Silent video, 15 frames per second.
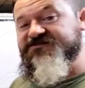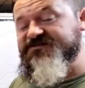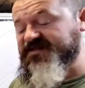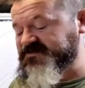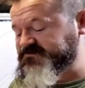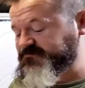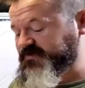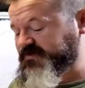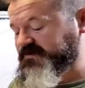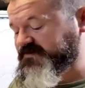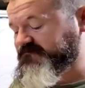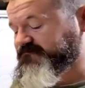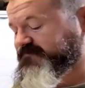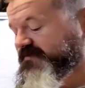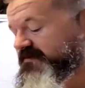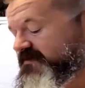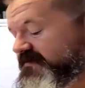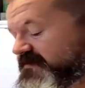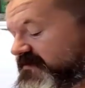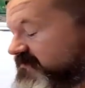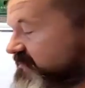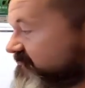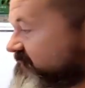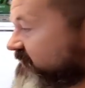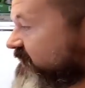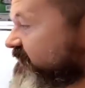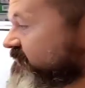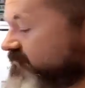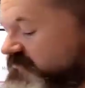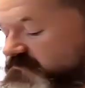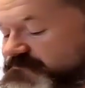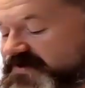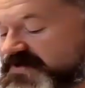and slash pine. Then another